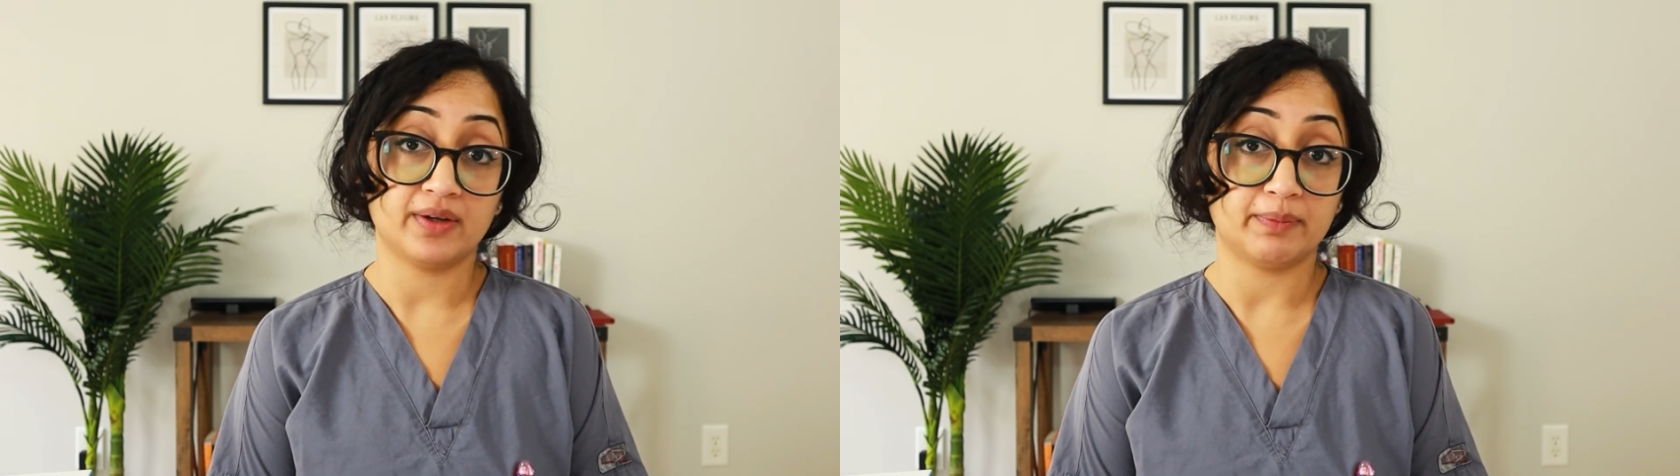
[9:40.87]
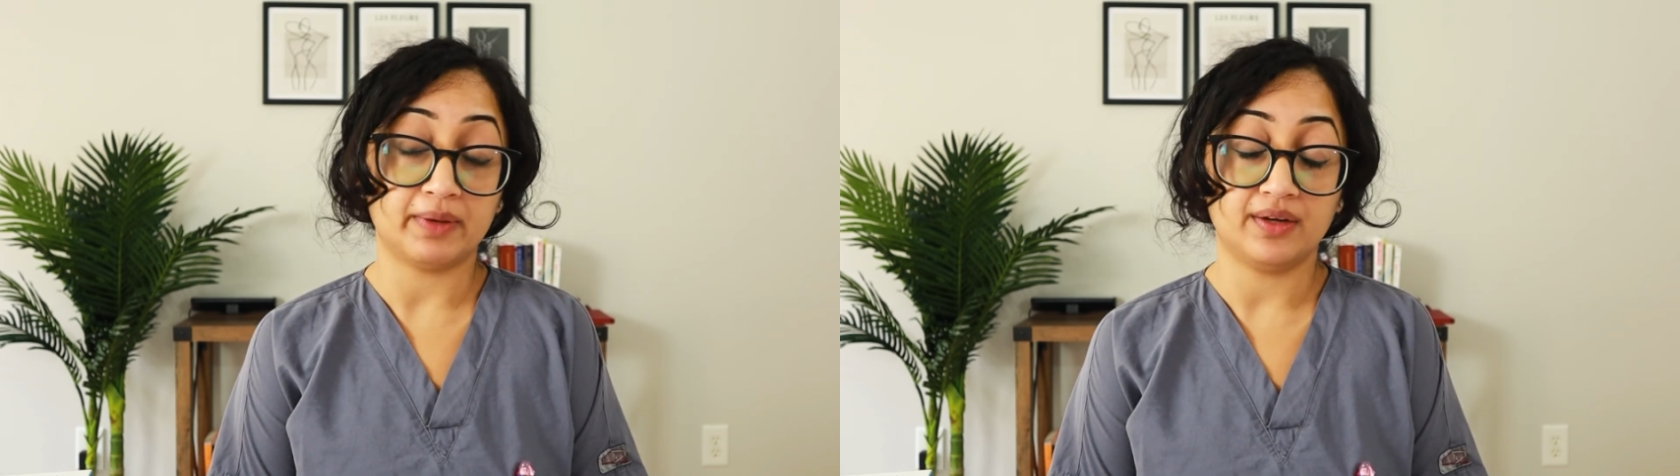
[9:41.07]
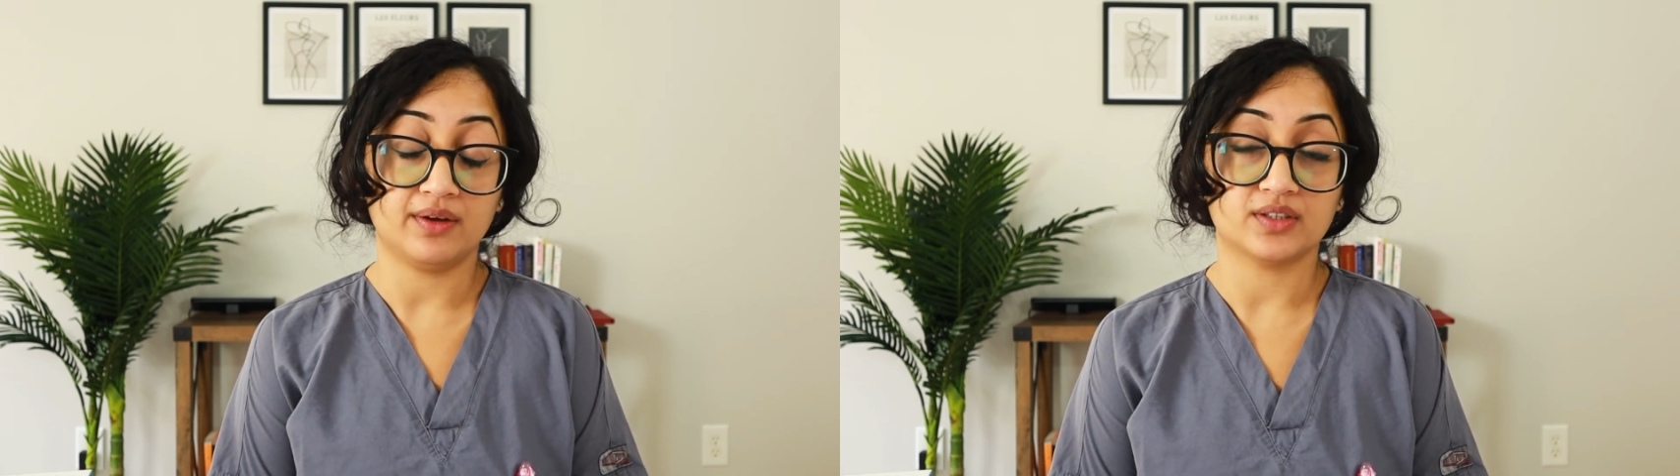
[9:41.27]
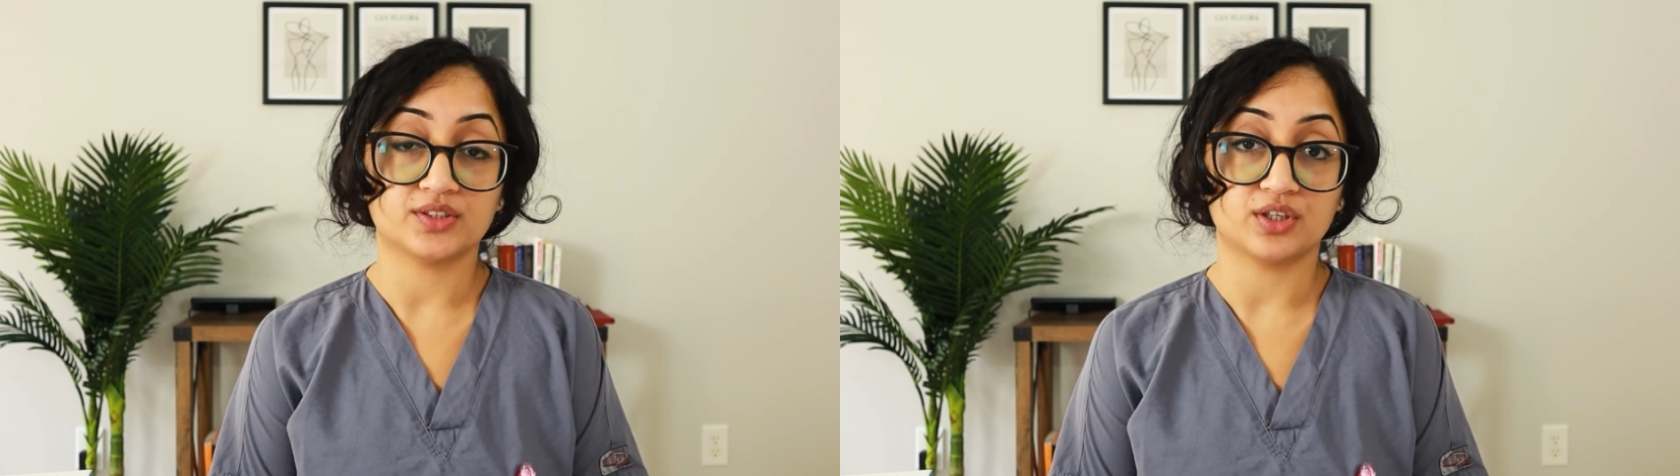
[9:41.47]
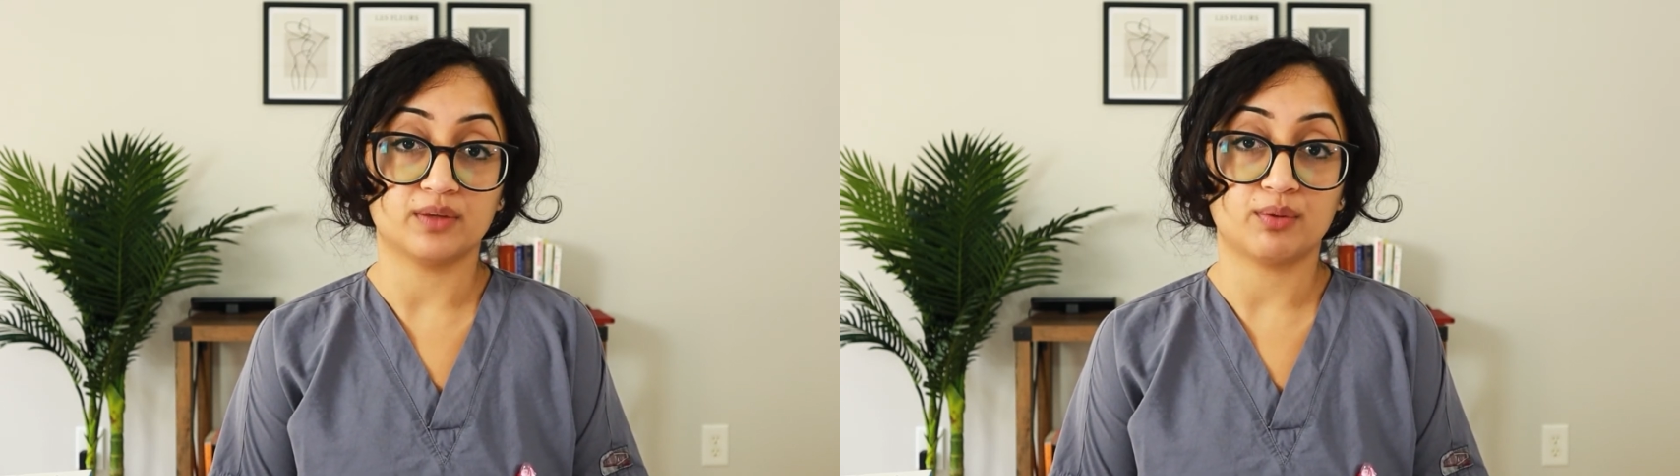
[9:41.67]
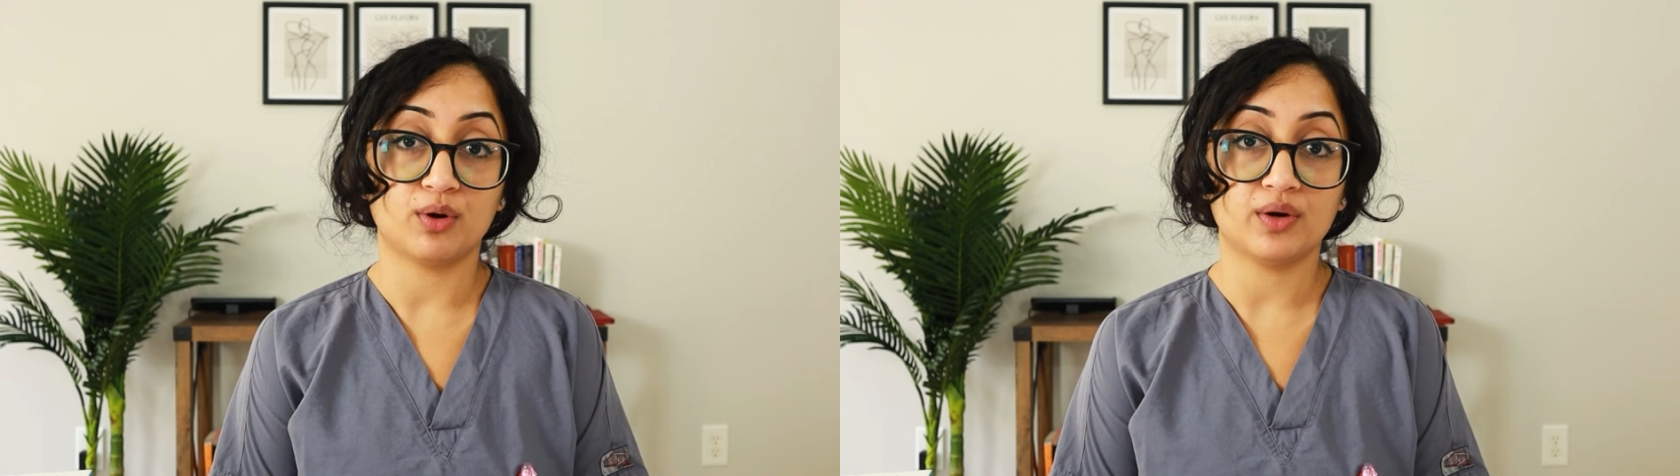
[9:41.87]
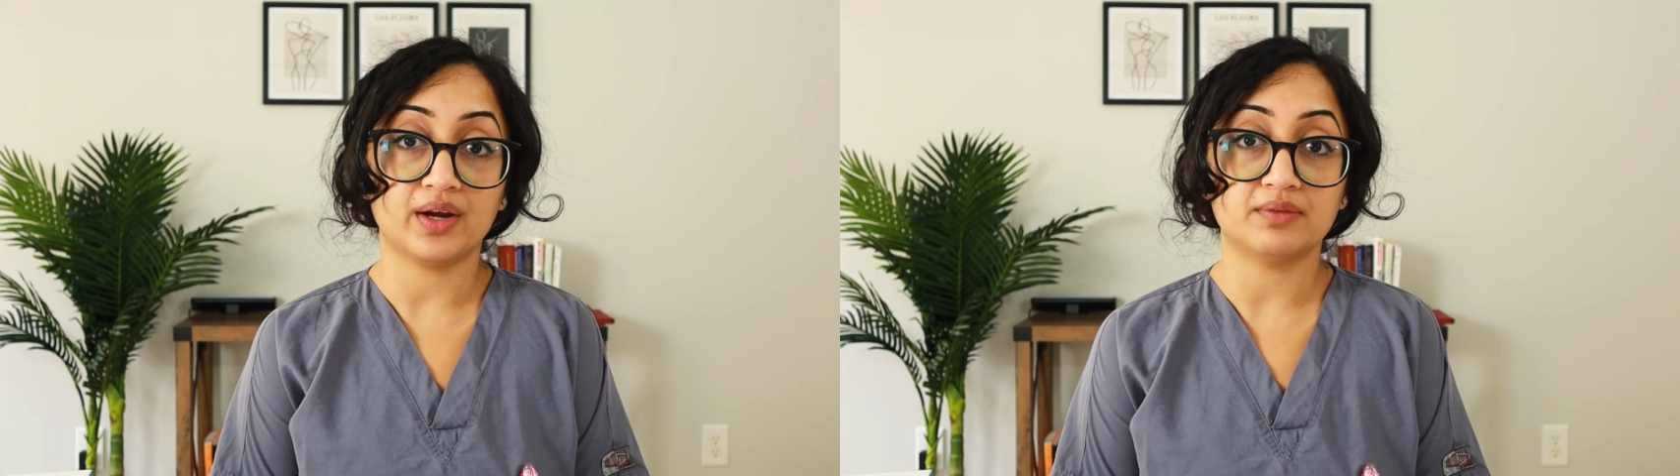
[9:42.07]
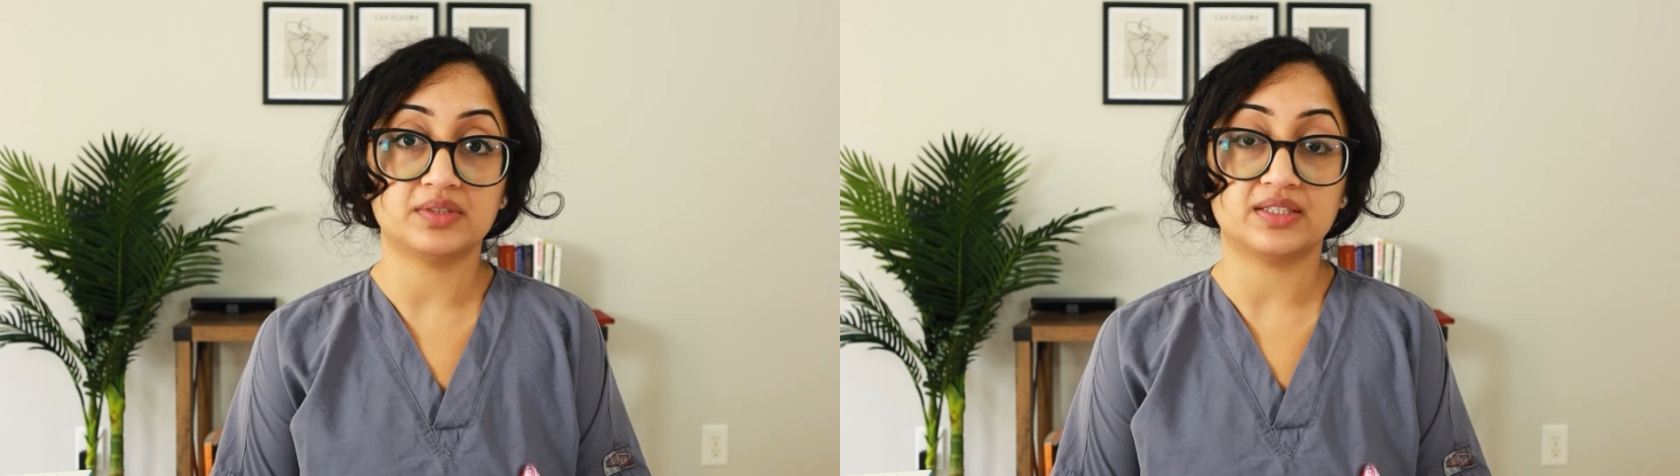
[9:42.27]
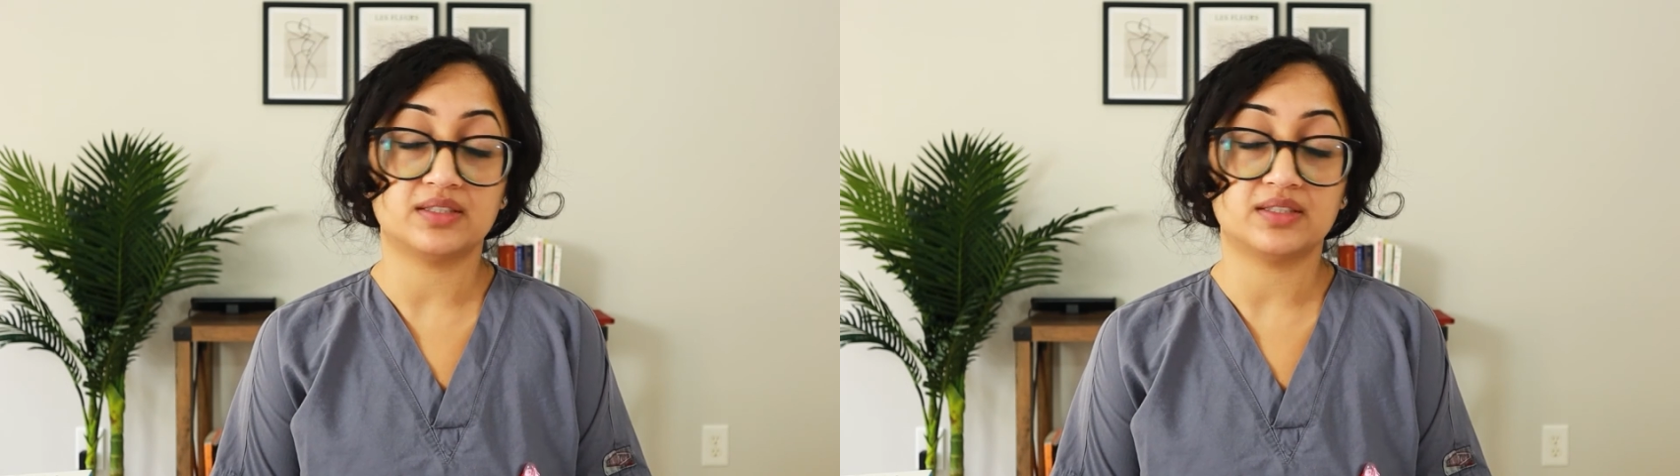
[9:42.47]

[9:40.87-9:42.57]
depending on certain programs.